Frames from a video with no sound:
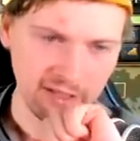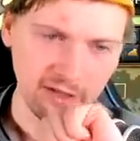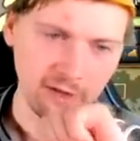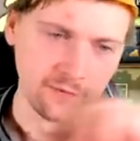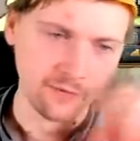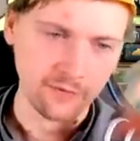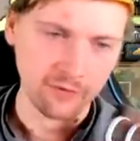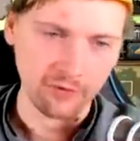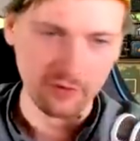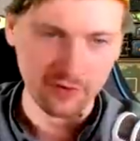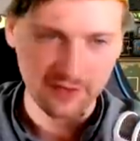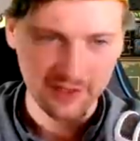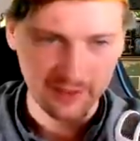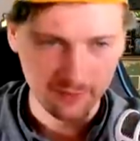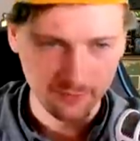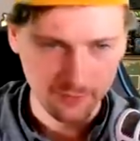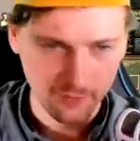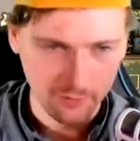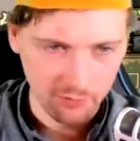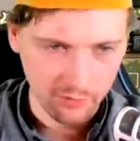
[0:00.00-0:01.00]
Of course,
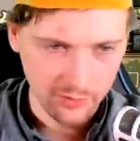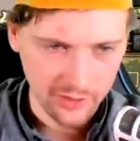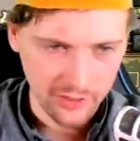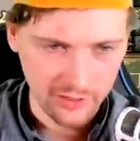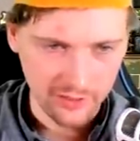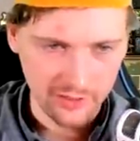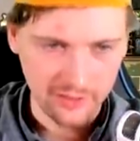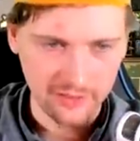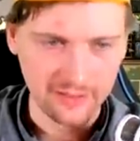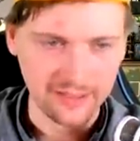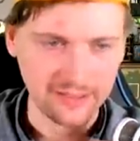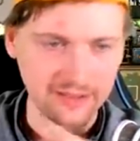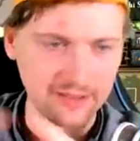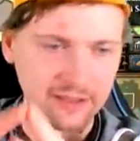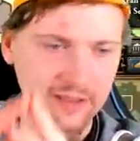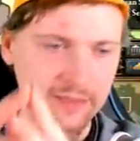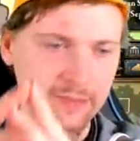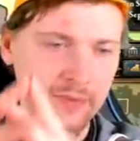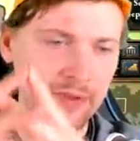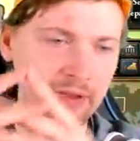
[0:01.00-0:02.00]
I'll no longer get the
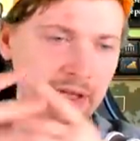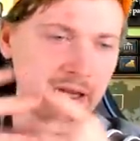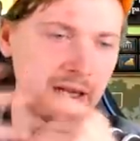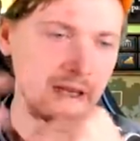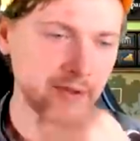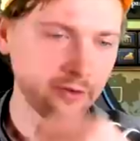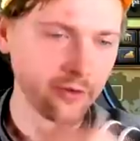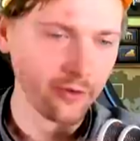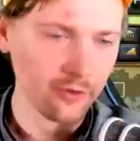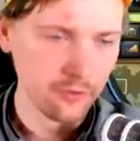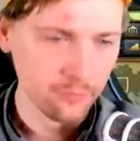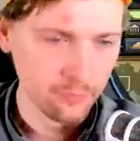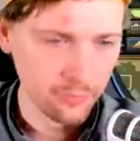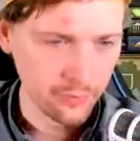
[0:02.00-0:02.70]
interest per annum,